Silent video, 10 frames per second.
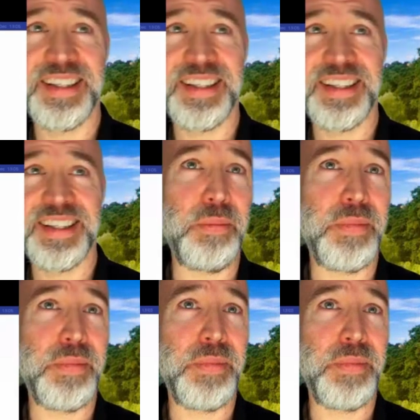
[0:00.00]
thing,
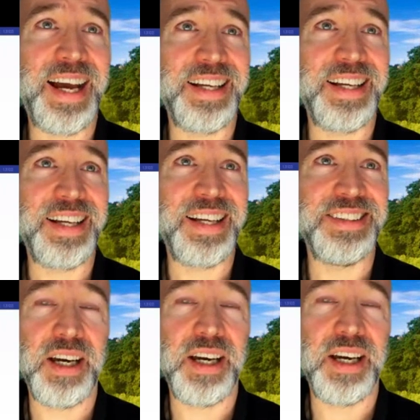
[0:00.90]

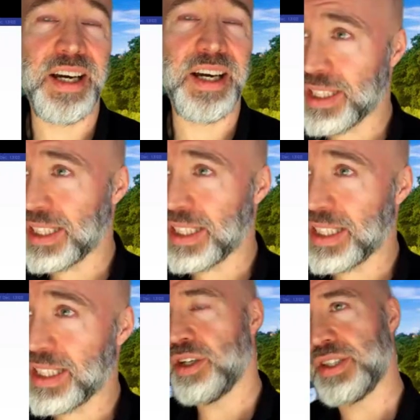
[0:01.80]
and
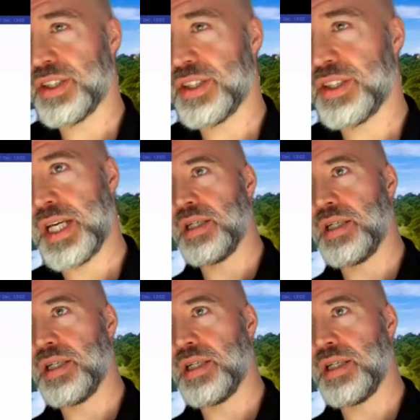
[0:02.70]
increasingly over the last 10